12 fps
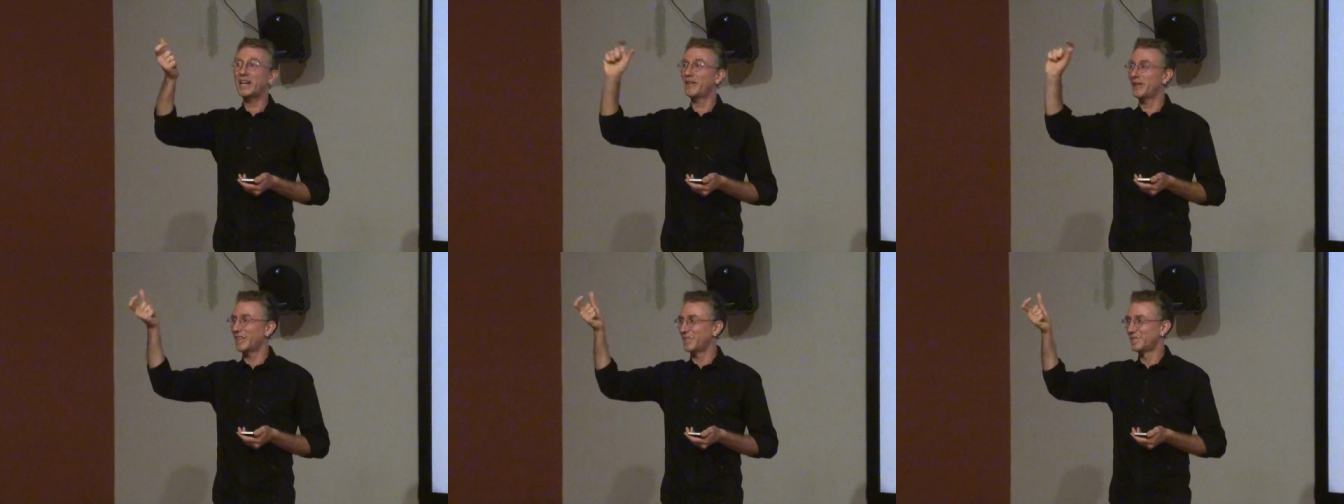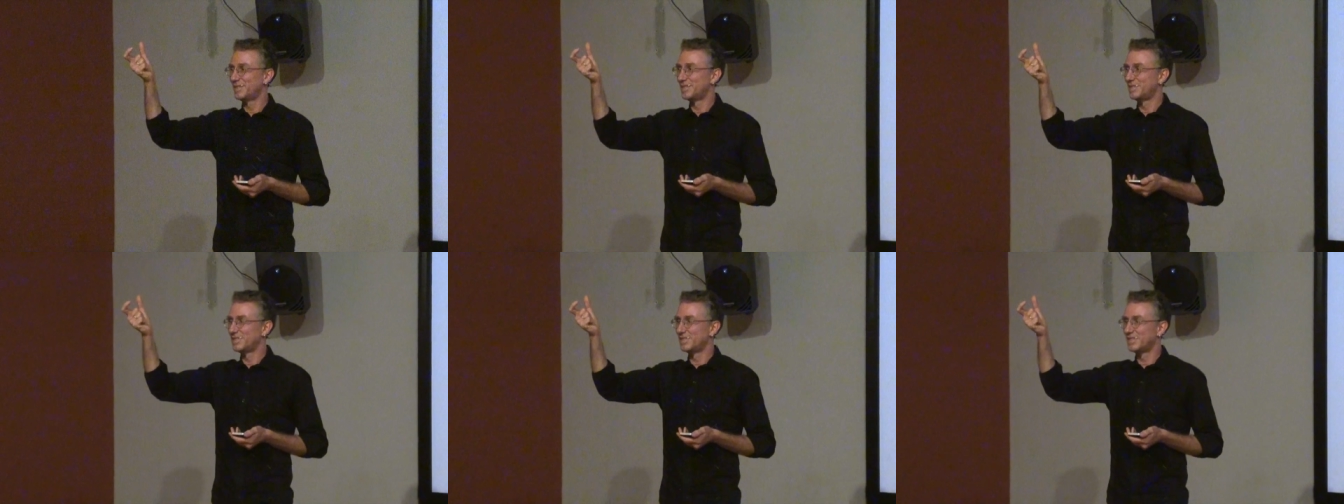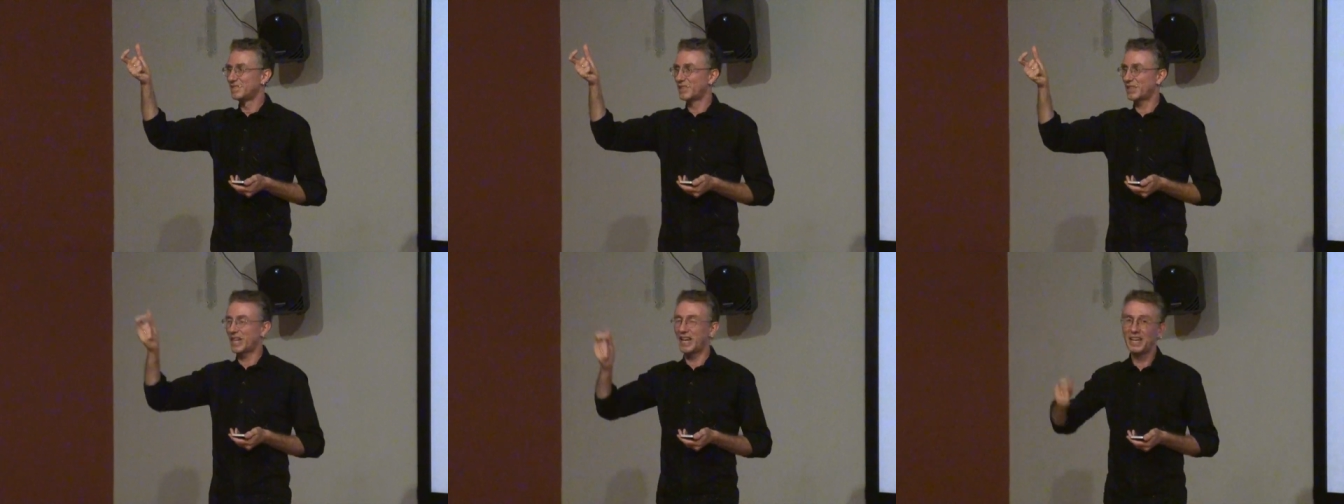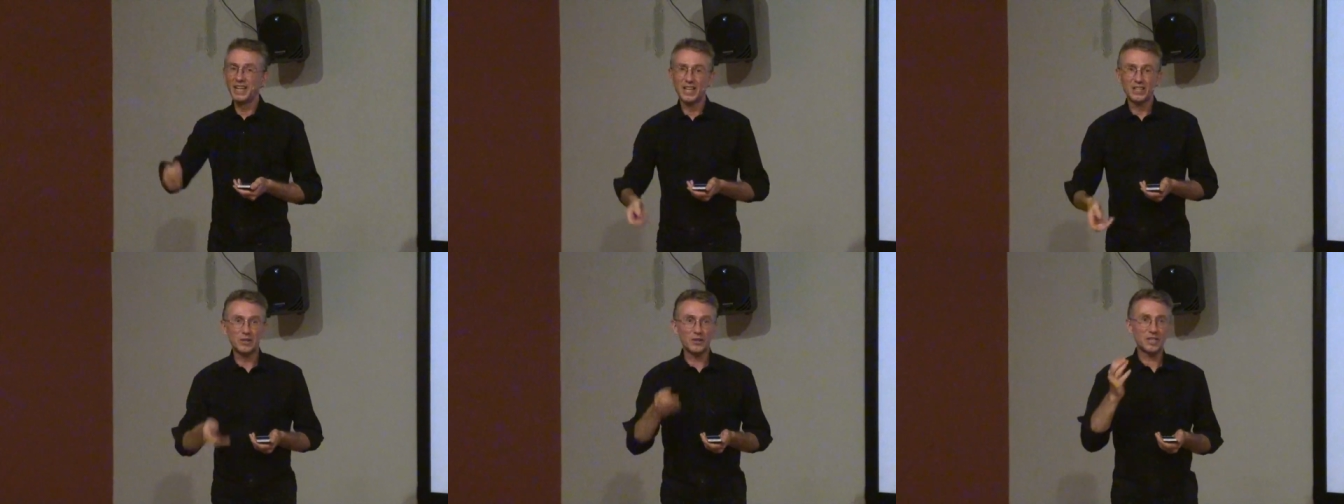Binary.
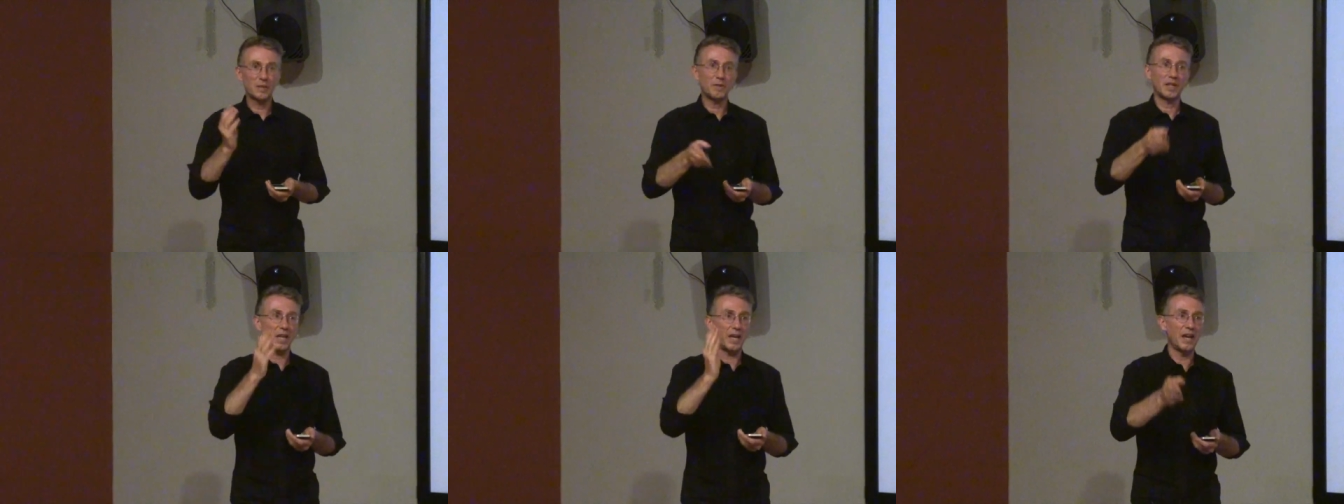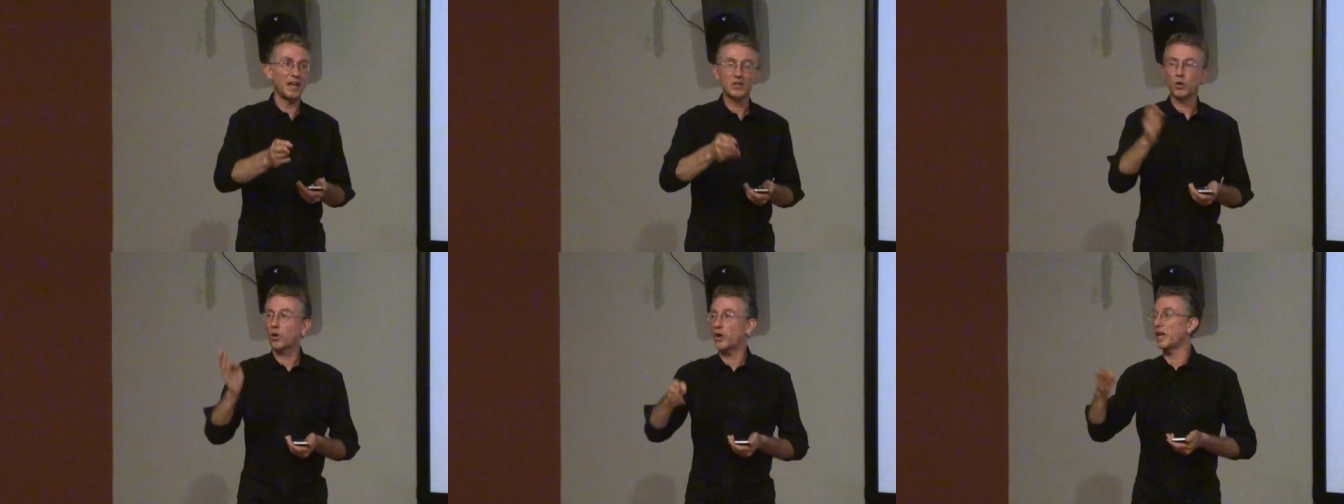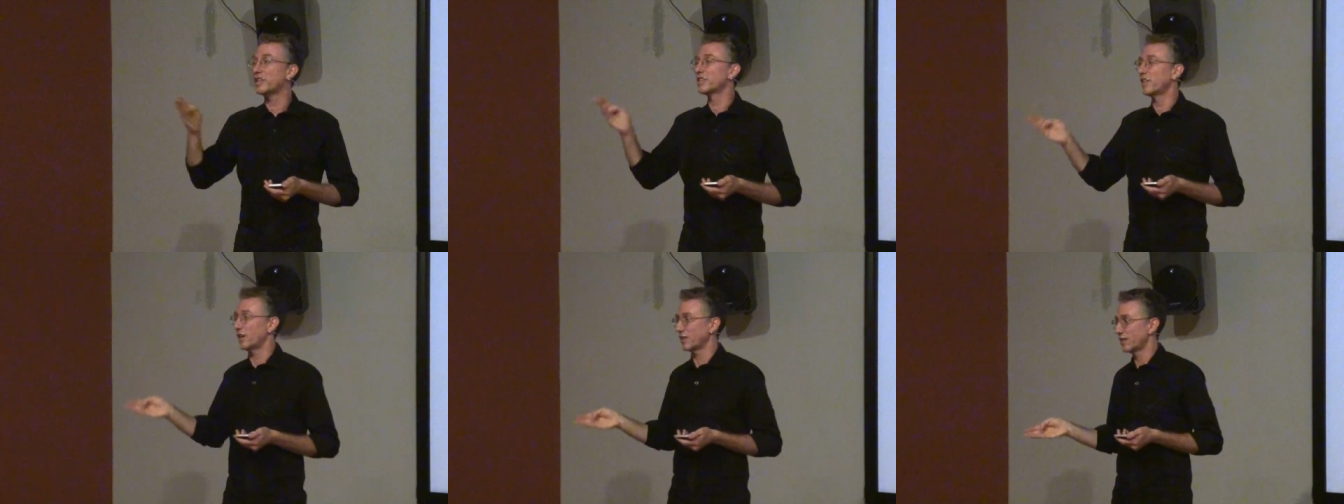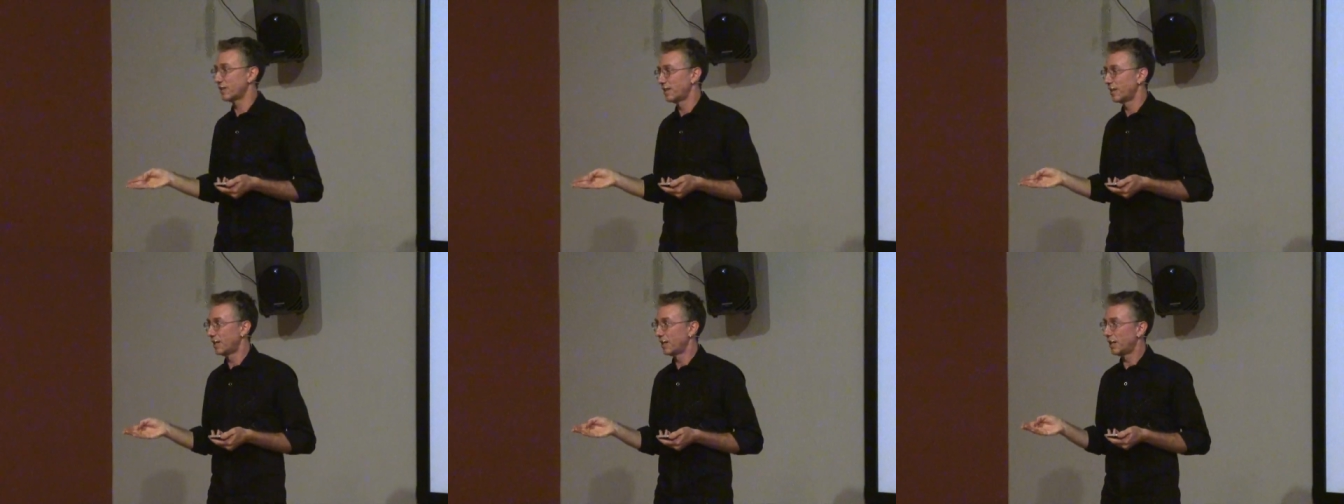Okay? So something is or is
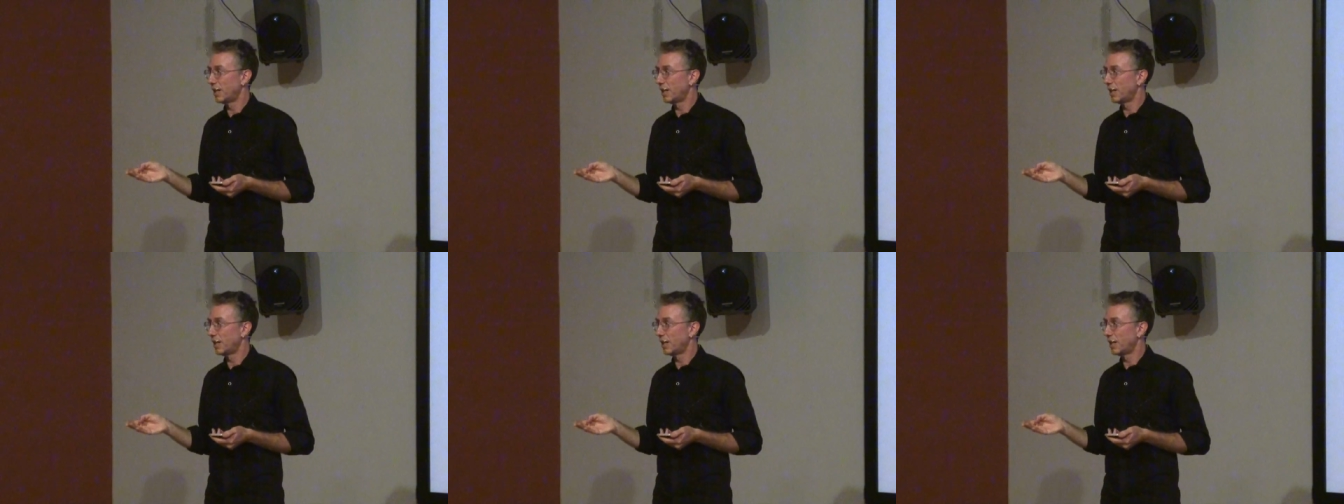not.